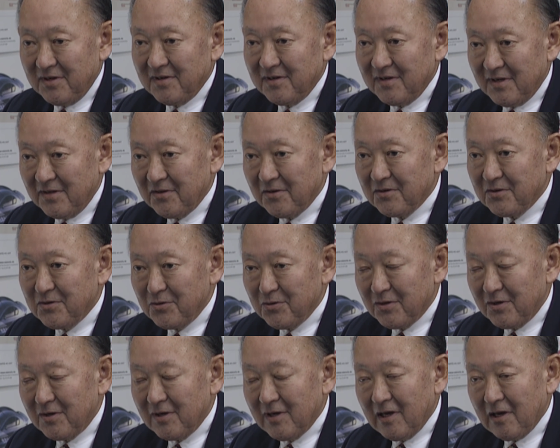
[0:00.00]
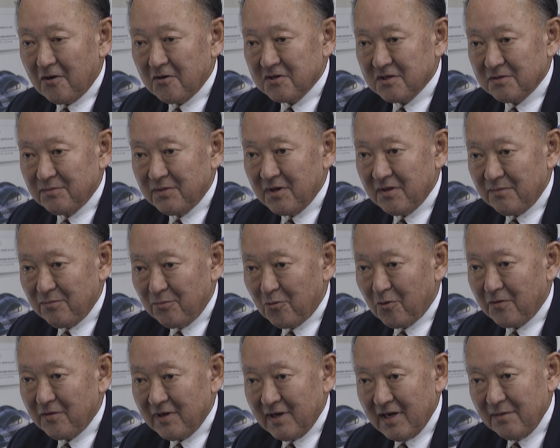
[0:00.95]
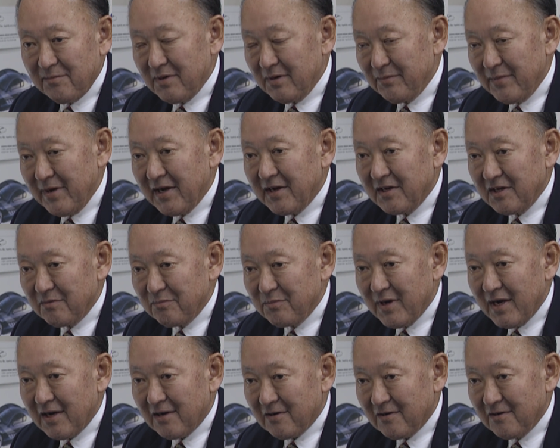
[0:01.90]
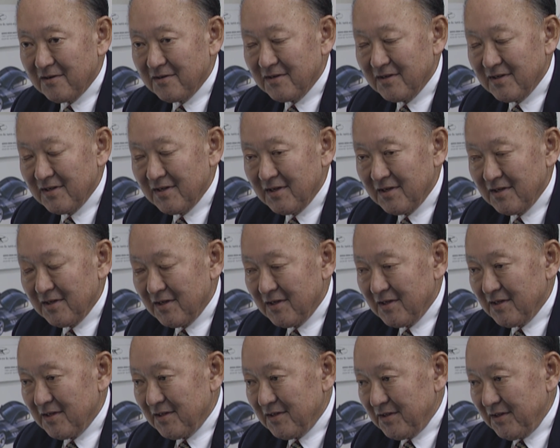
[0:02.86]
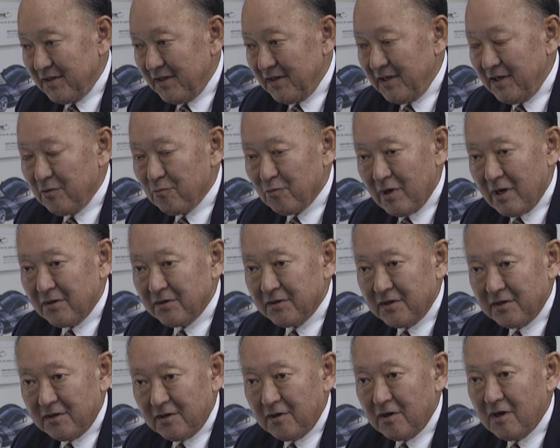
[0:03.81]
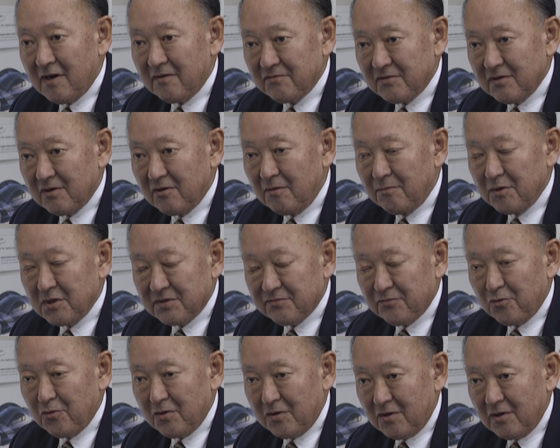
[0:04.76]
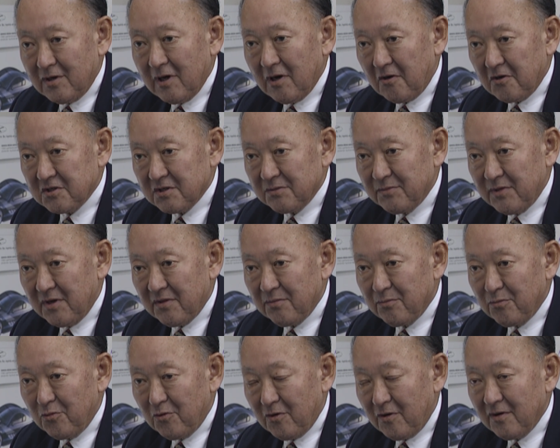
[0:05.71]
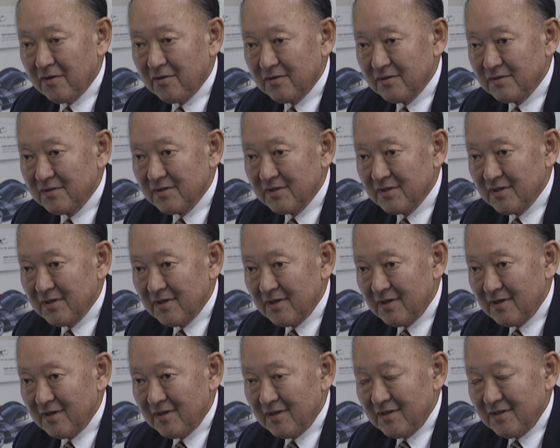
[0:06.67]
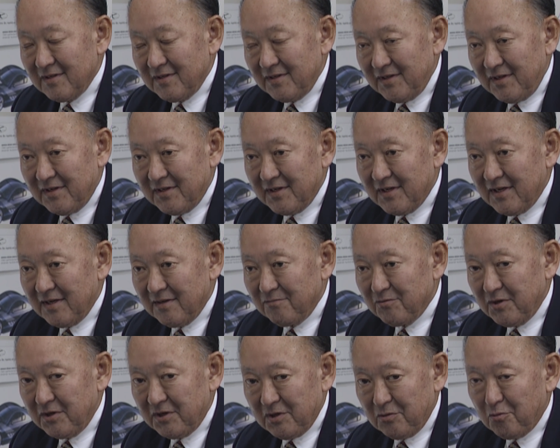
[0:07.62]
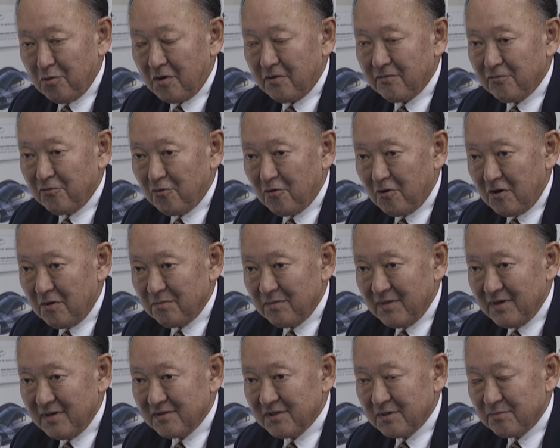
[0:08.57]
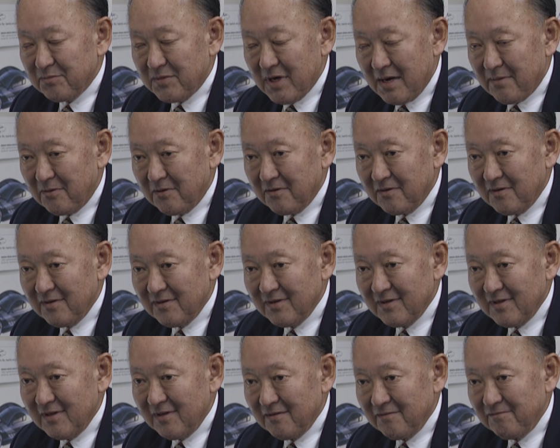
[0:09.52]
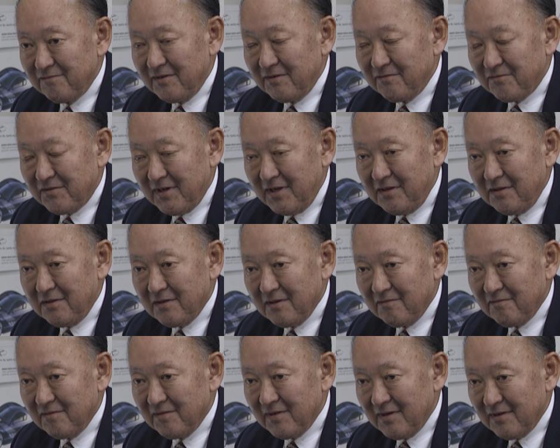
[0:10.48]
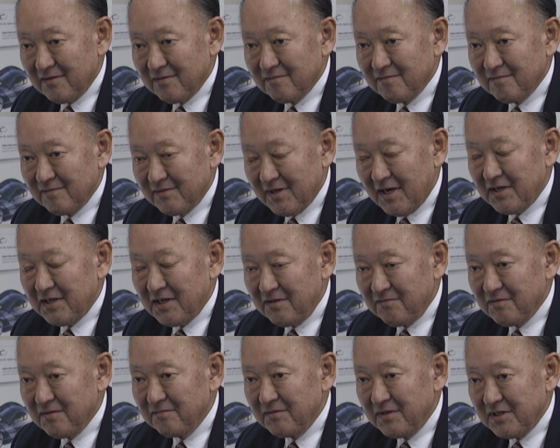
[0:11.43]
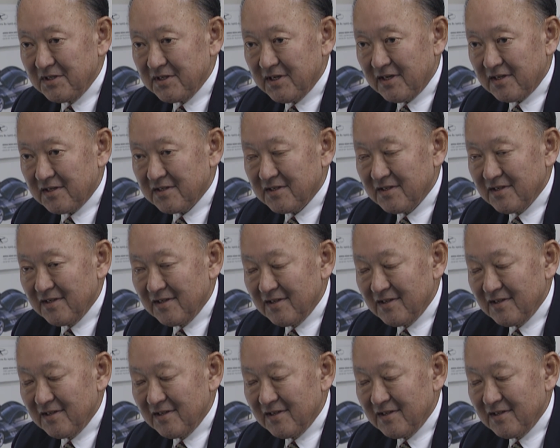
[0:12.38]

another $200 a month more than I'd been making at Packard, and he rounded it off to almost $400 a month more. And I went to work for him September 15th of 1956.